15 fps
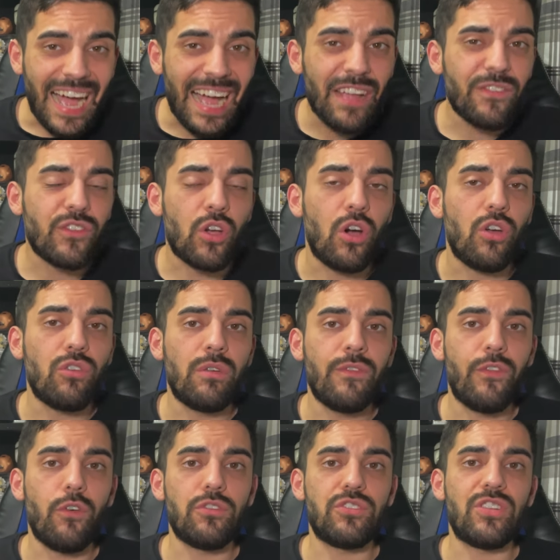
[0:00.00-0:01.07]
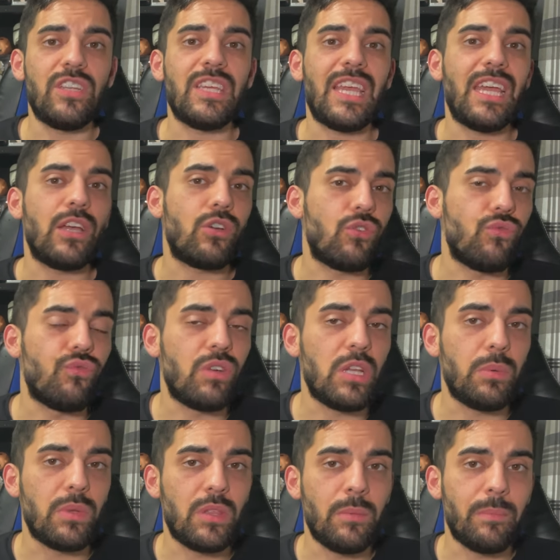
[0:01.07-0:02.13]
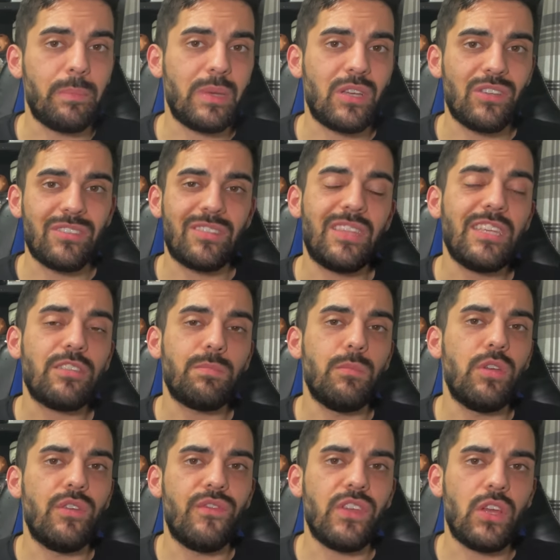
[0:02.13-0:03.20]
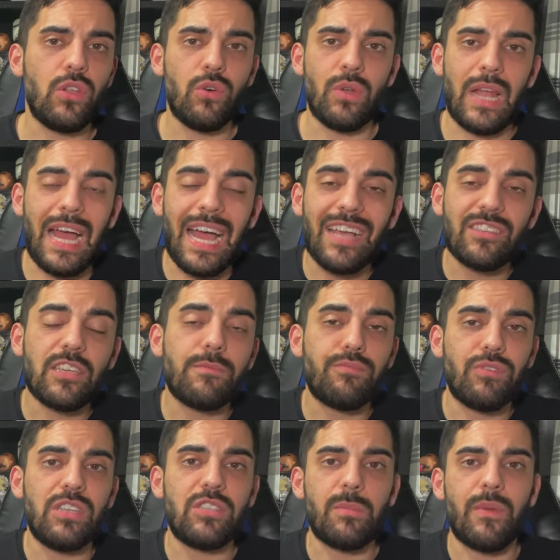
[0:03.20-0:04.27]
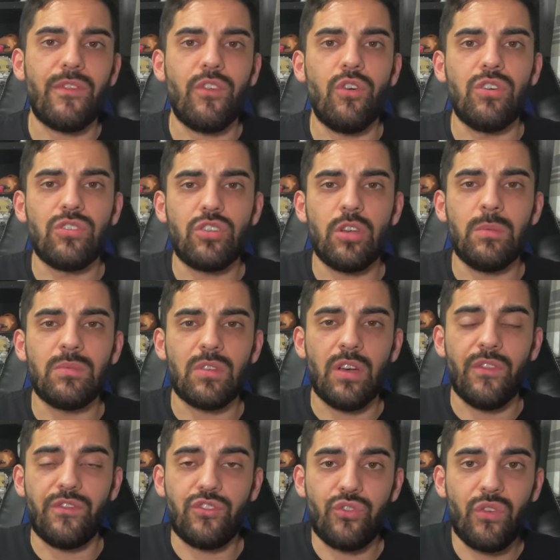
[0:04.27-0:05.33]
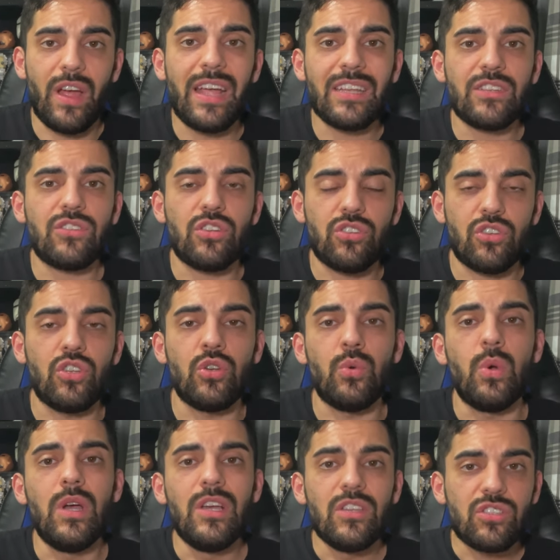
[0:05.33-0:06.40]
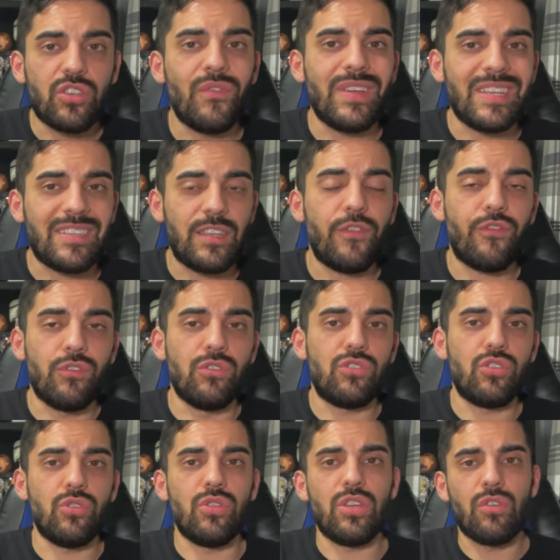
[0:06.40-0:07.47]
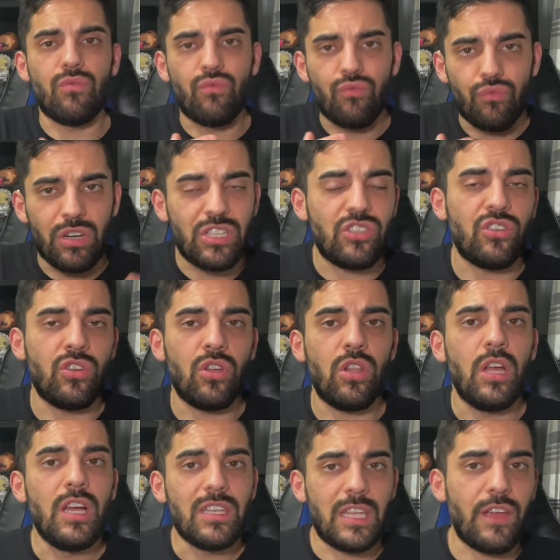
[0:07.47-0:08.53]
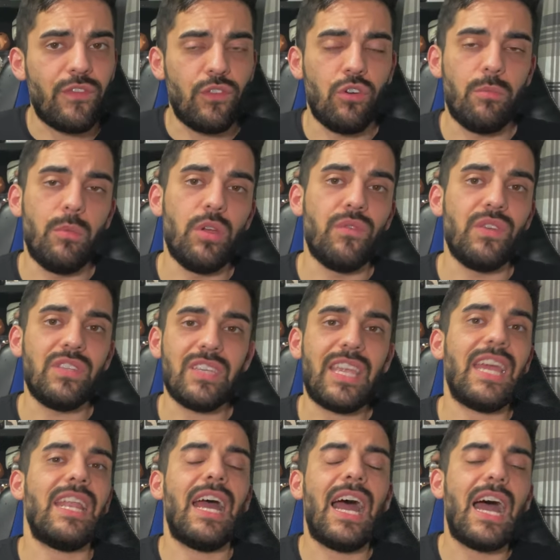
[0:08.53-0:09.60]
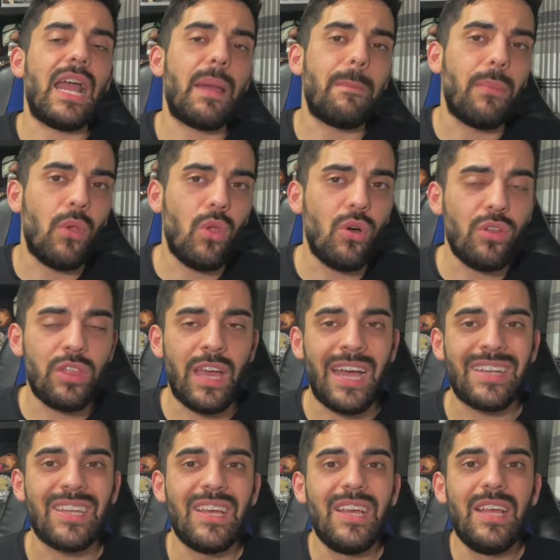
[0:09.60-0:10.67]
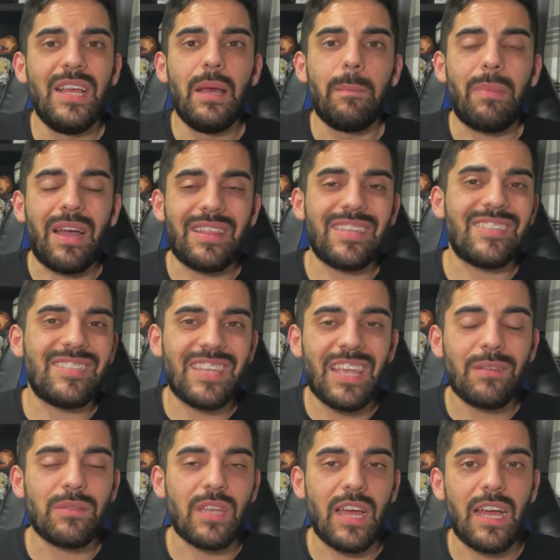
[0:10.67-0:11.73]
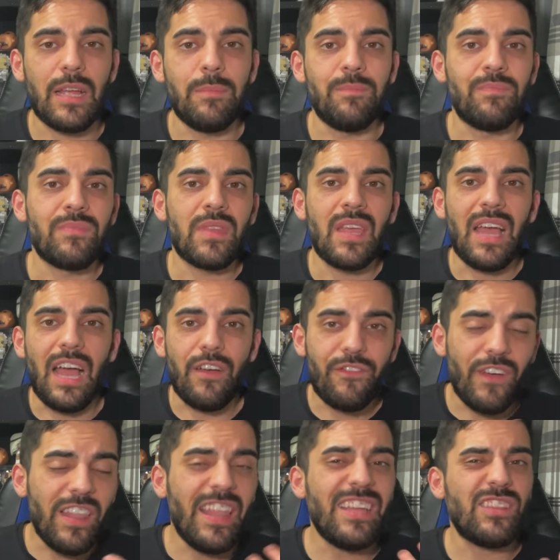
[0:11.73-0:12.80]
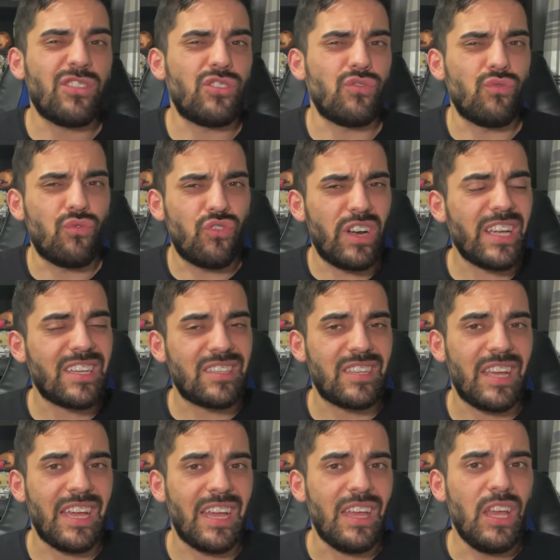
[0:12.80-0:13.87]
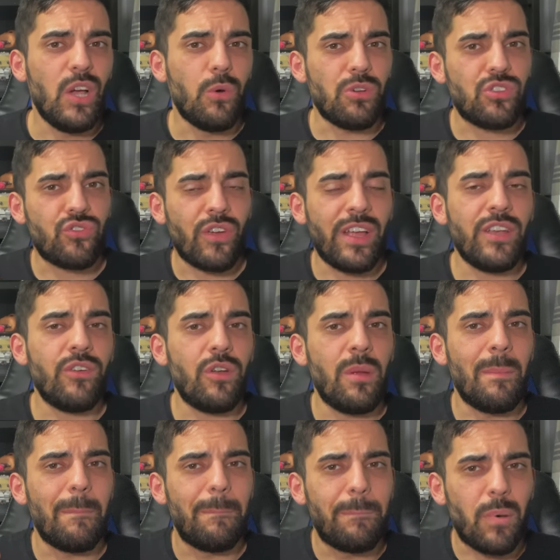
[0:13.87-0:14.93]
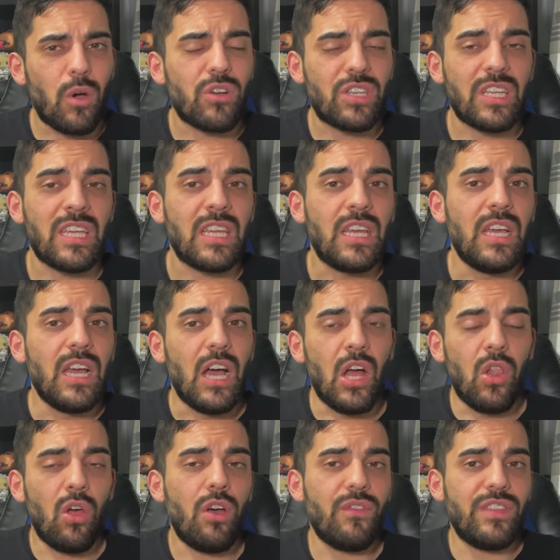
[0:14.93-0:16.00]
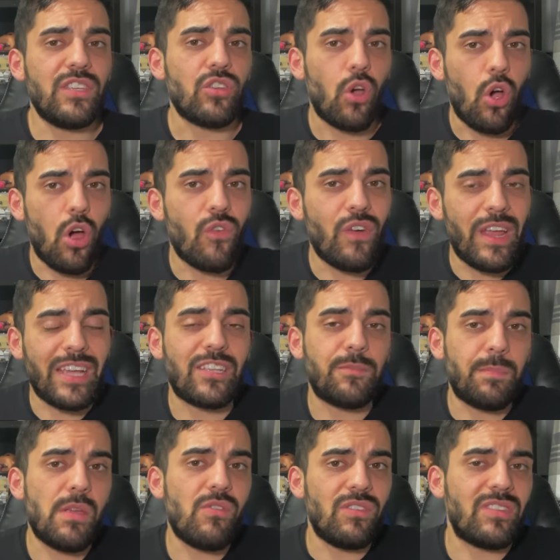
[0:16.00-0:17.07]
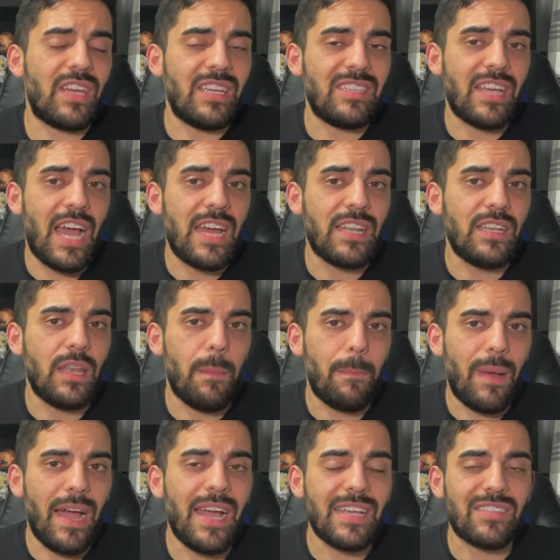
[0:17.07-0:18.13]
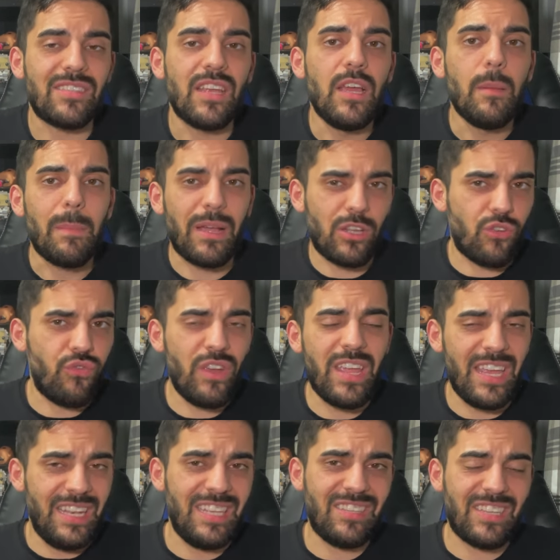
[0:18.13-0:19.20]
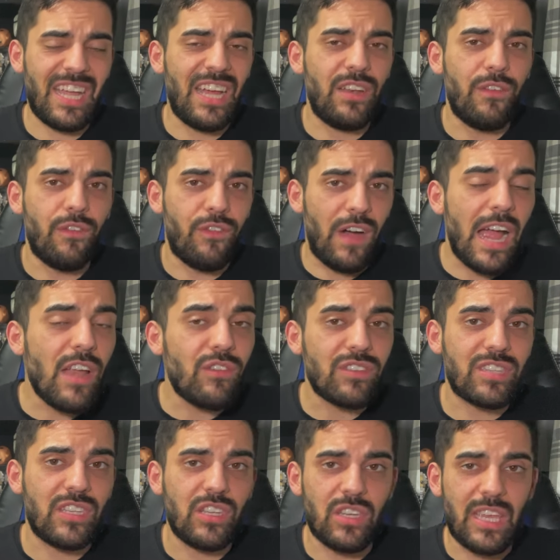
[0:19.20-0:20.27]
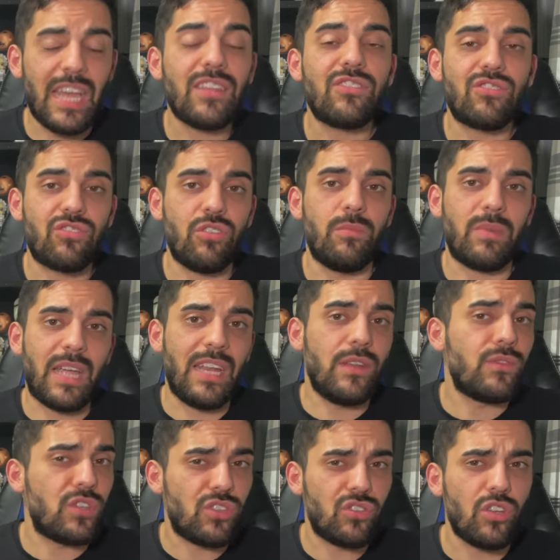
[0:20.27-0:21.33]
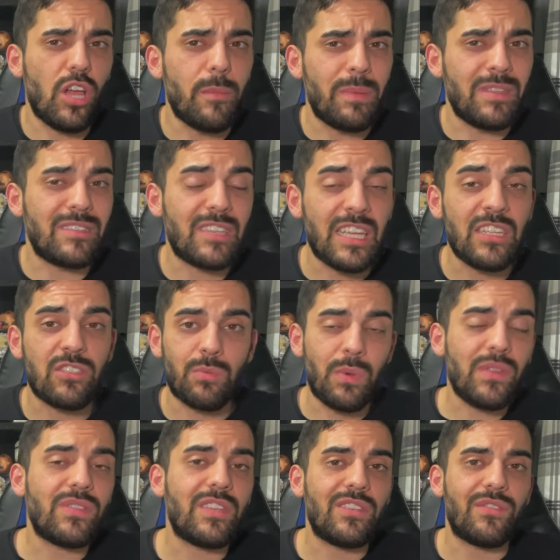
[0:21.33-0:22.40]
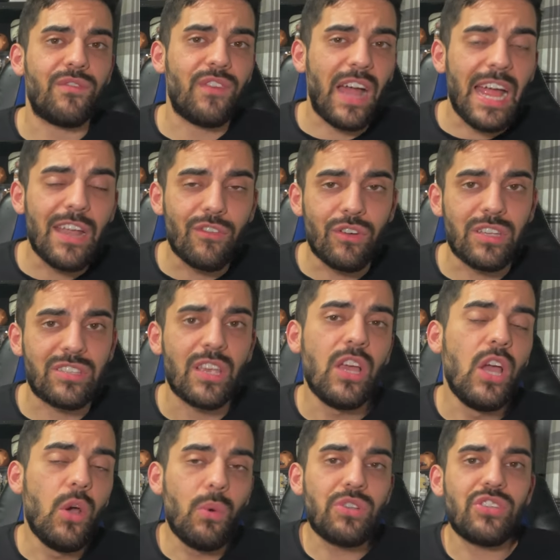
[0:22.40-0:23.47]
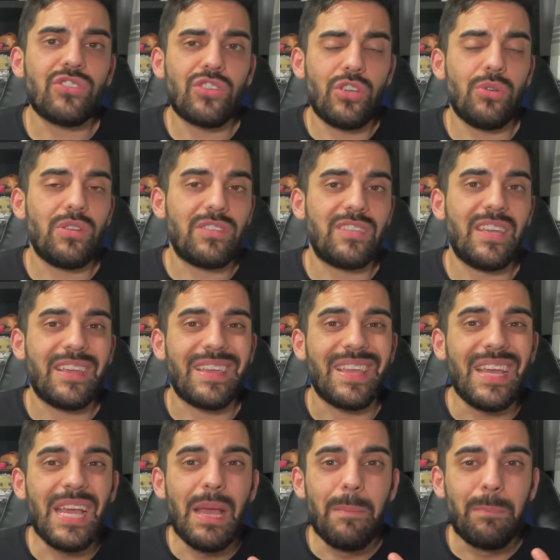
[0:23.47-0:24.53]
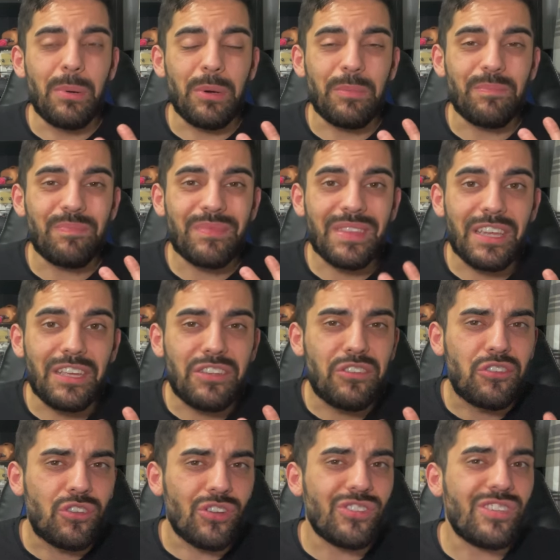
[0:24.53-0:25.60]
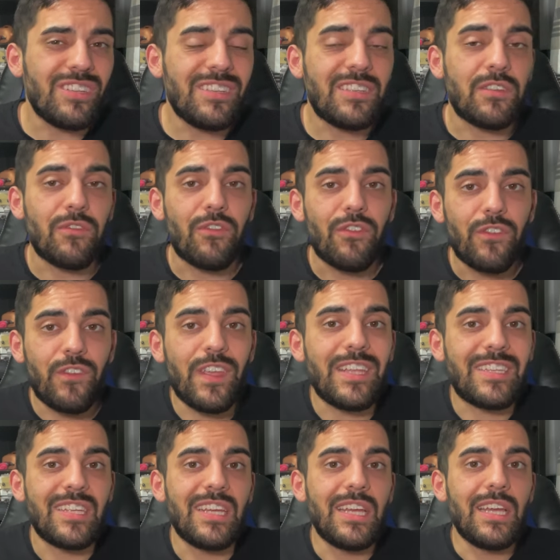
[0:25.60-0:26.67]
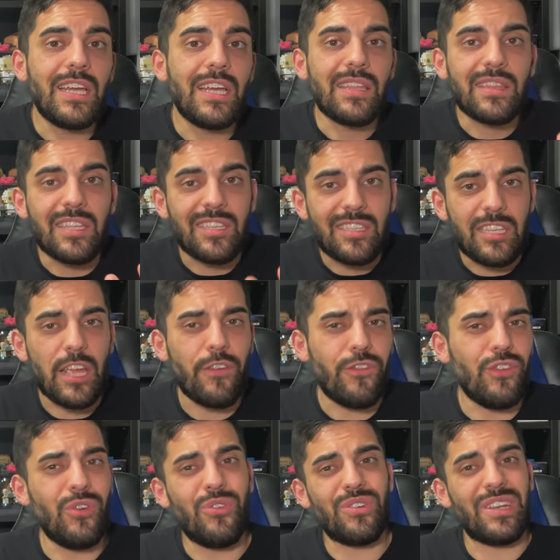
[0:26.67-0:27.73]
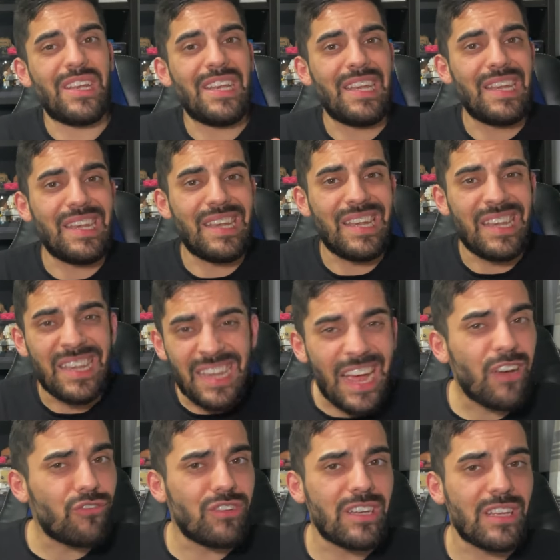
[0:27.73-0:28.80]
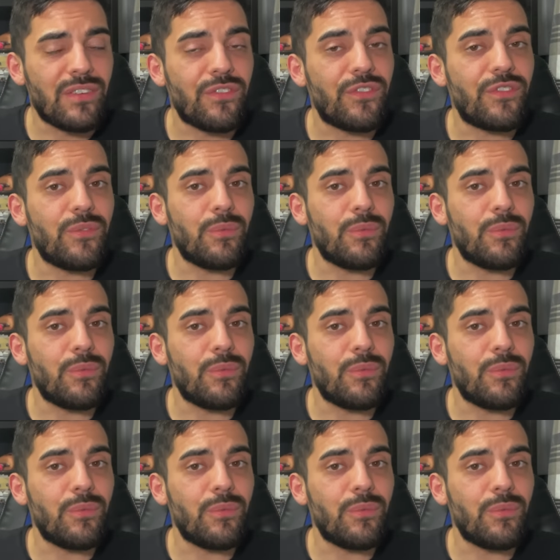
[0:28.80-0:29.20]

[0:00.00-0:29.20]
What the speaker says: I've got to unfortunately agree with them, because this movie alone, as I praised it before, in terms of trying to do something different to the original Death Note movies, again, I applaud that, but at the same time, I felt like the director was trying to embody a lot of this horror experience that he's had in the past by creating this kind of virus, and you get some kind of disturbing scenes with this virus, which is cool to see, but it doesn't fit the Death Note narrative.